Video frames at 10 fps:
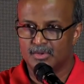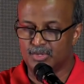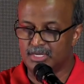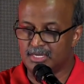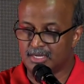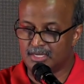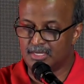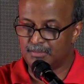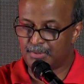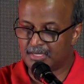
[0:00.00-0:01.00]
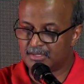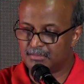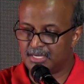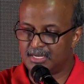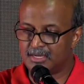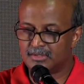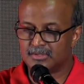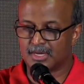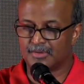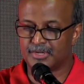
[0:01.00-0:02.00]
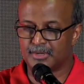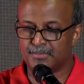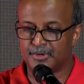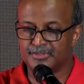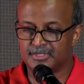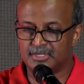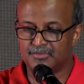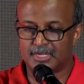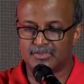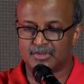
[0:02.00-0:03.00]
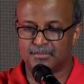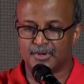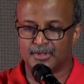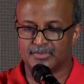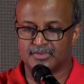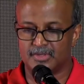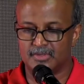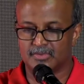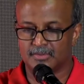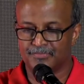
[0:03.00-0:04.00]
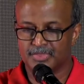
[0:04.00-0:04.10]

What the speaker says: We need an independent media to cover important events and policies.